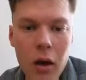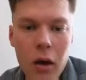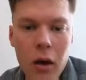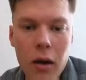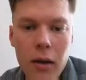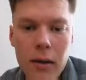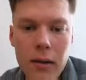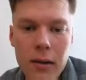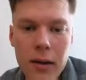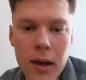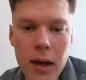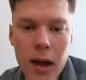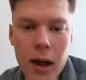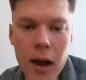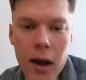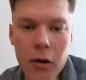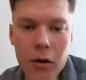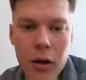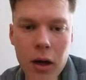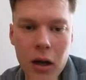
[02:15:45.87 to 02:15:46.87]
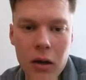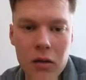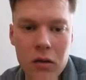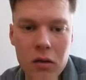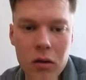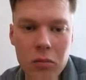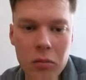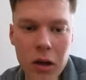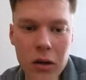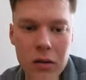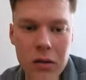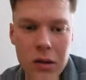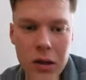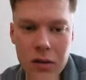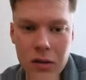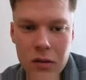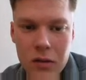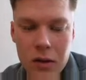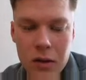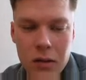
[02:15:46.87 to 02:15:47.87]
yeah, okay, so it makes
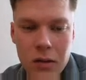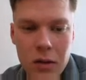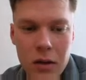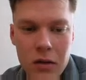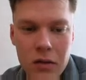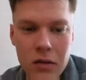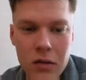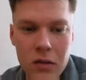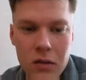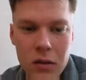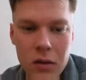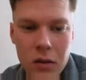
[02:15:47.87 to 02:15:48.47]
sense that this is